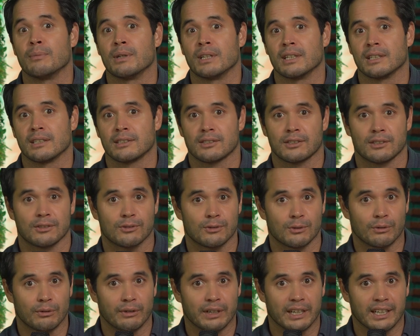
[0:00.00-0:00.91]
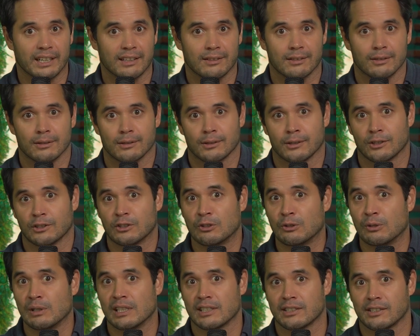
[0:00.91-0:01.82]
minutes to read or
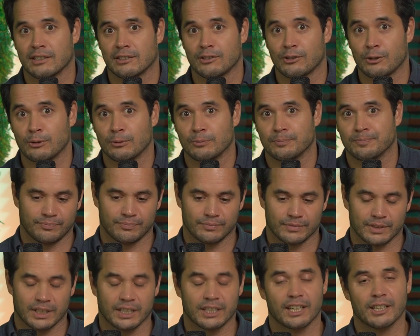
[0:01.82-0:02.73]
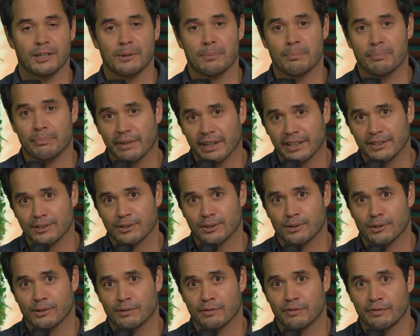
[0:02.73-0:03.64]
to listen to. Another
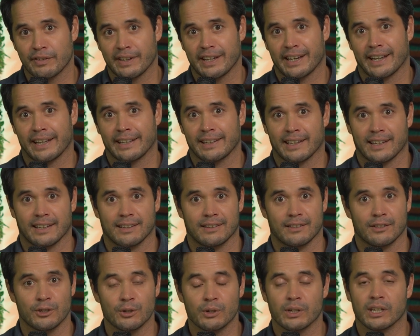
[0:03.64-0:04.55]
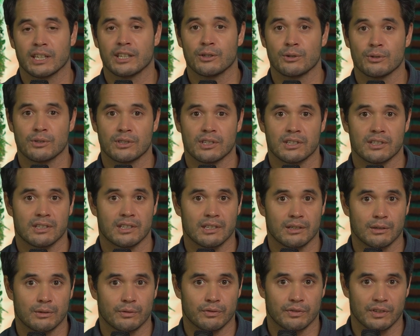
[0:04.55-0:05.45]
practical thing that you can use this
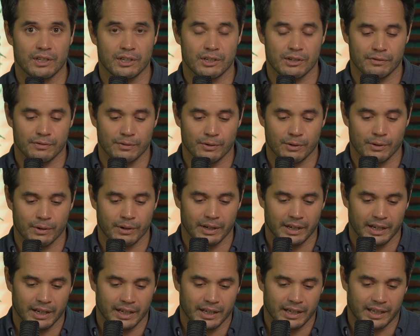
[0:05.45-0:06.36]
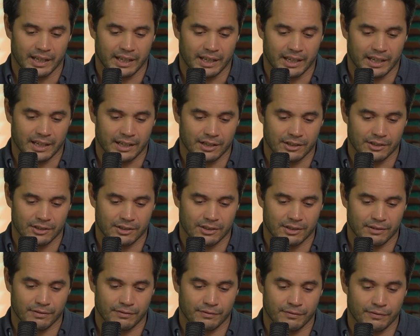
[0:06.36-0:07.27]
new feature for
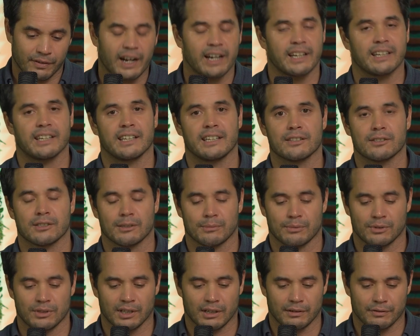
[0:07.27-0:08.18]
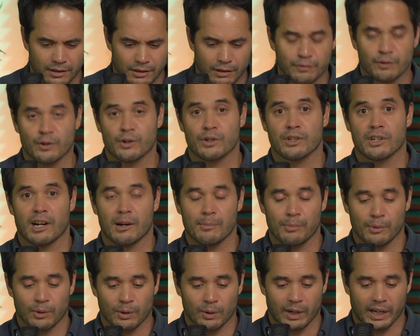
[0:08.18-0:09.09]
is finding some stuff. So for
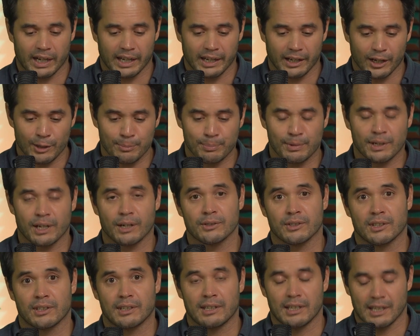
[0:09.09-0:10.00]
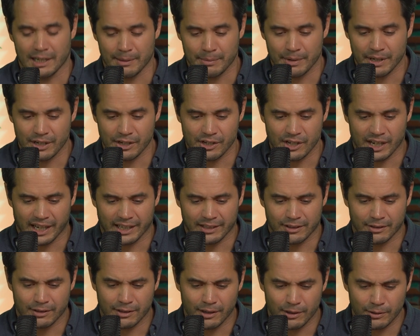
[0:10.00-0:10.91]
example, I upload an image.
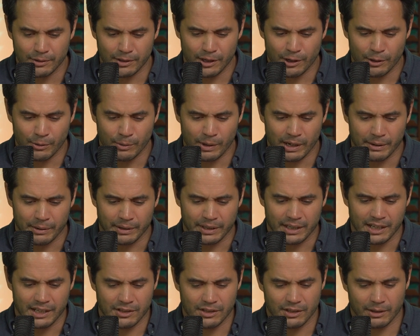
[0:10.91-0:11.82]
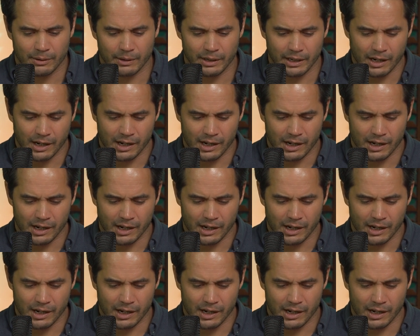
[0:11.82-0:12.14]
I don't know where it is. So I